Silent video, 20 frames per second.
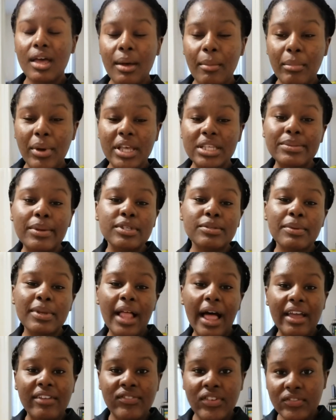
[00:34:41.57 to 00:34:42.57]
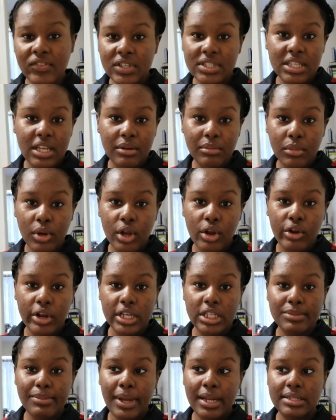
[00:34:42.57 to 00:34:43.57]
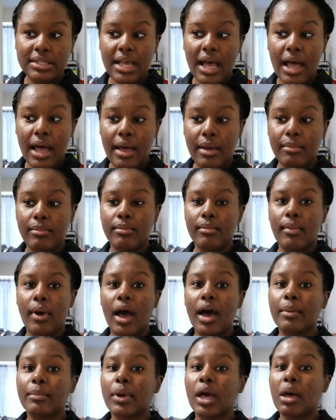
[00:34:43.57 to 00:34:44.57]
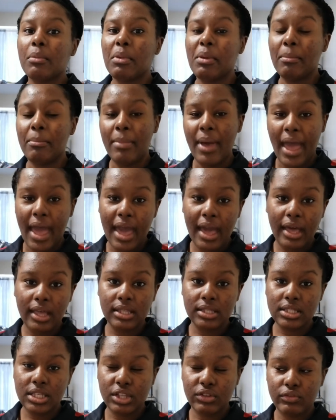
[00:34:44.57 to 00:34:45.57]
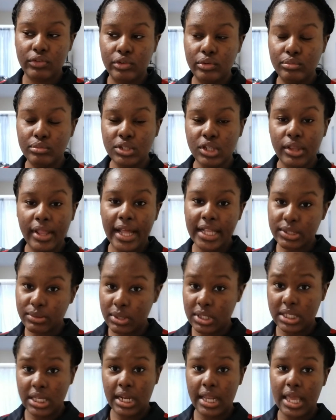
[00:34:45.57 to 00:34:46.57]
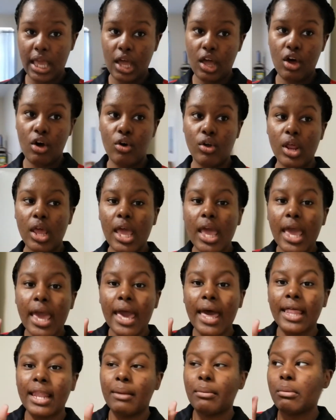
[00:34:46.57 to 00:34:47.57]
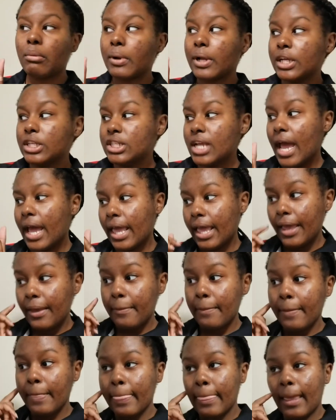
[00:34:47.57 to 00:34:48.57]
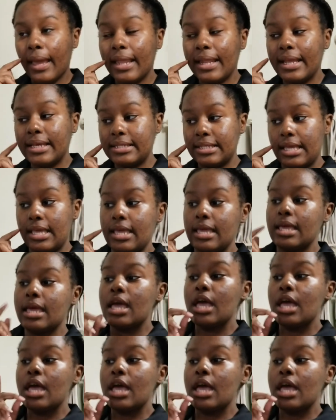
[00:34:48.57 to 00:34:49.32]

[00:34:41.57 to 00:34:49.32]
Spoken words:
But it's supposed to be like 50 something degrees by the time I'm coming back to the room. So that's when it's gonna get cold. And I'm wearing a jacket and that's it.